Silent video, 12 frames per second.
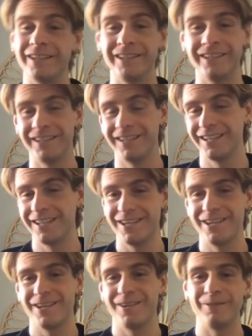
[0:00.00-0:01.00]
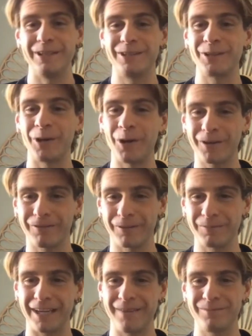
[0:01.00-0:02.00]
we we talk from
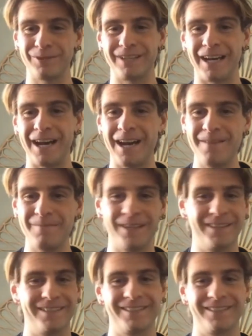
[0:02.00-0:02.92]
time to time, and